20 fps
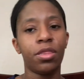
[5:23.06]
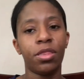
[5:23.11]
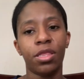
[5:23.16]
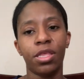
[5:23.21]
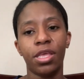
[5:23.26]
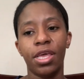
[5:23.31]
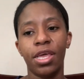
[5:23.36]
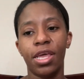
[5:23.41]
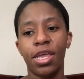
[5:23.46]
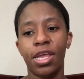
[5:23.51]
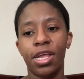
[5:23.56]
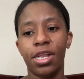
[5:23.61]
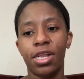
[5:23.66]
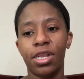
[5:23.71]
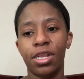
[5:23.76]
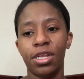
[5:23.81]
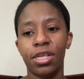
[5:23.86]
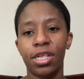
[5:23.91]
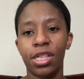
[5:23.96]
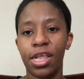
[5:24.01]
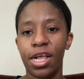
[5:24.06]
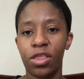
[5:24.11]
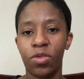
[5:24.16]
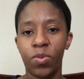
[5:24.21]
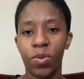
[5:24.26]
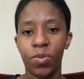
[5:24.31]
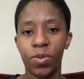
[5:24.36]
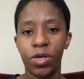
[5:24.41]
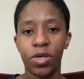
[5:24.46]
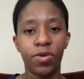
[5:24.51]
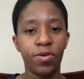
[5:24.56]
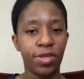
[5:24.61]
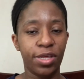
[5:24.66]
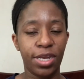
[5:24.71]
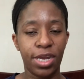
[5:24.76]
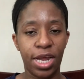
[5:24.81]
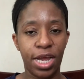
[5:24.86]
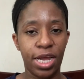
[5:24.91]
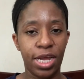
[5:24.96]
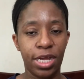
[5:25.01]
And that's what we use at
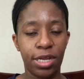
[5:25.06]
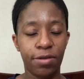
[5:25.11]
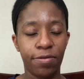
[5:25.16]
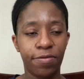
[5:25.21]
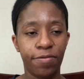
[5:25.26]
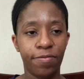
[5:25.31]
night.